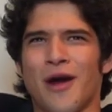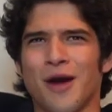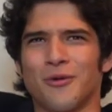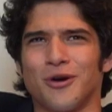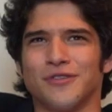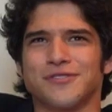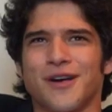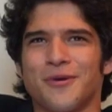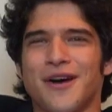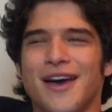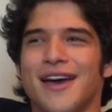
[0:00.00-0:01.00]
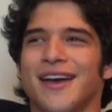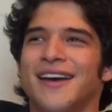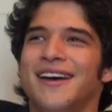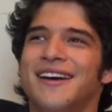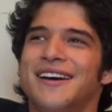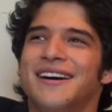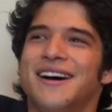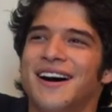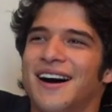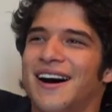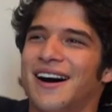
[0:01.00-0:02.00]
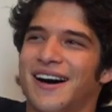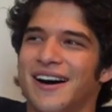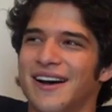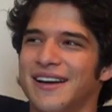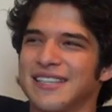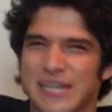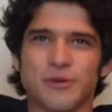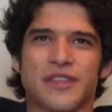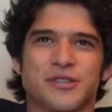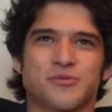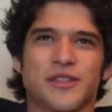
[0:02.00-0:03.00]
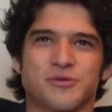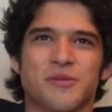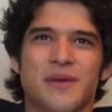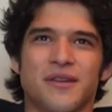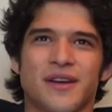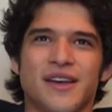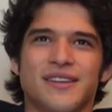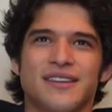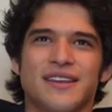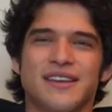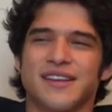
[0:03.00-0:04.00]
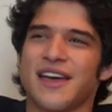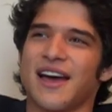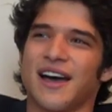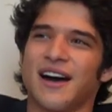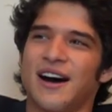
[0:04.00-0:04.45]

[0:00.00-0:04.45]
Werewolves, all the way. Is that what, that's what you meant, right? Yeah, yeah.